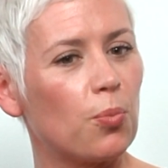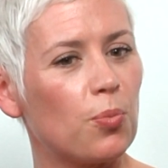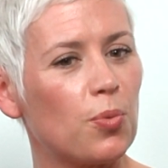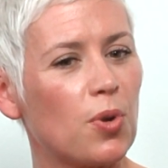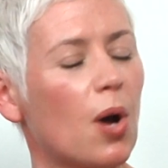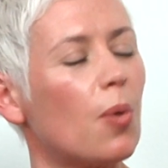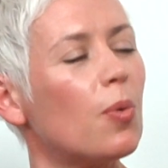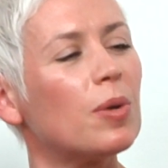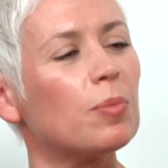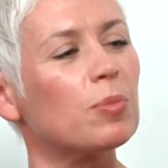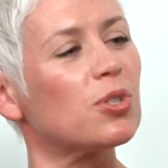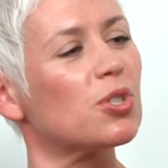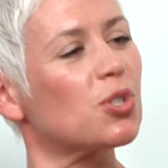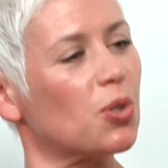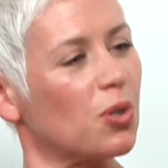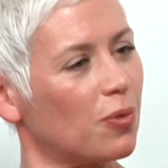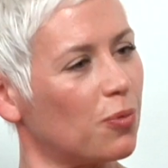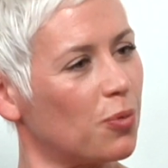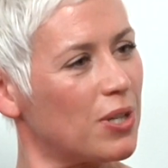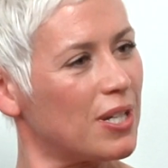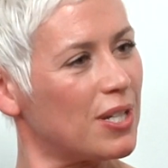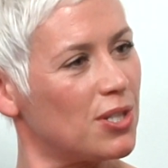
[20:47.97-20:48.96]
no one was sure
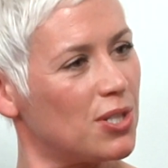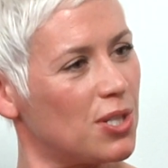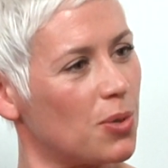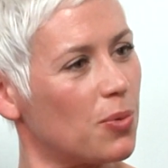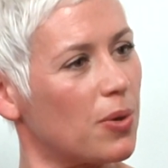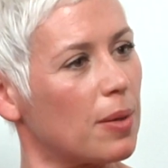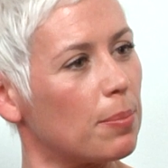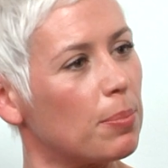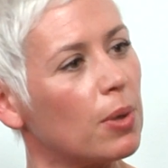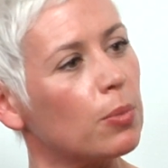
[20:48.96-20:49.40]
if we could do it,